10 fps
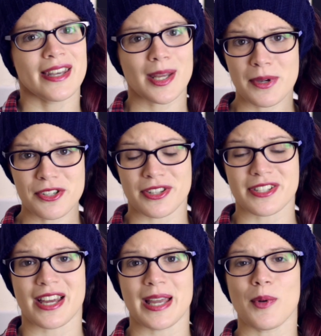Now most of
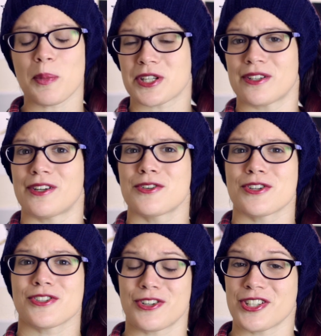the time, optical
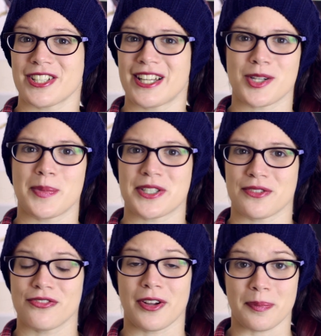illusions are just a little bit
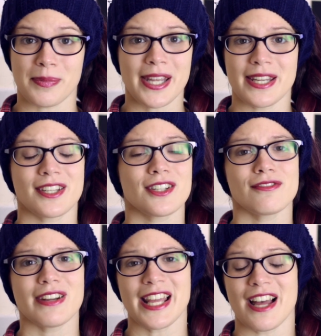of fun play and
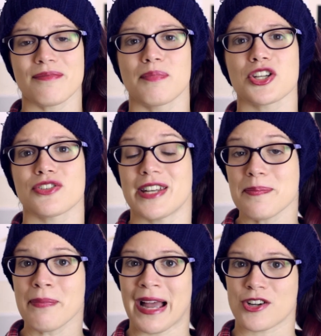don't really have much of an
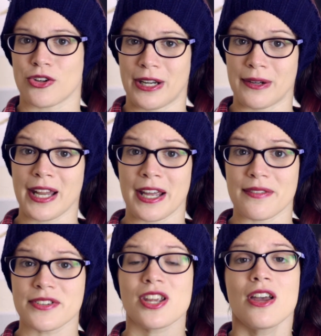impact on our
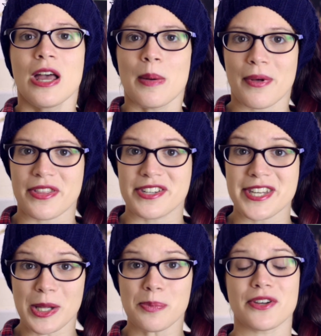lives, but the
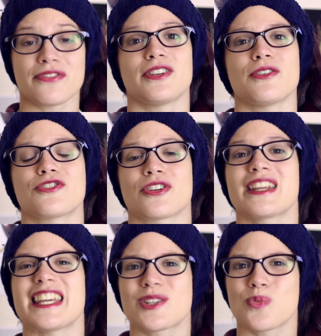Delbouef
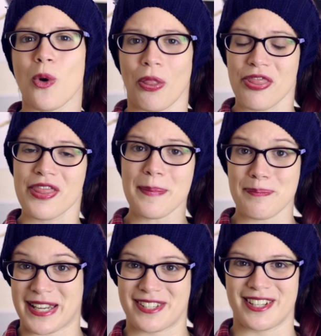illusion is one that
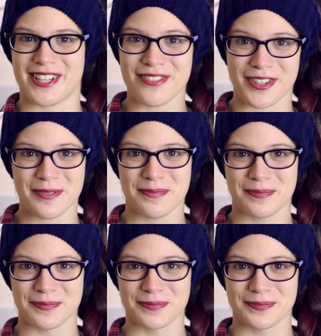begs to differ.
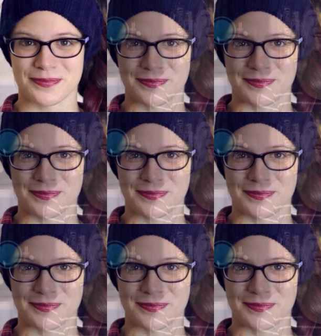The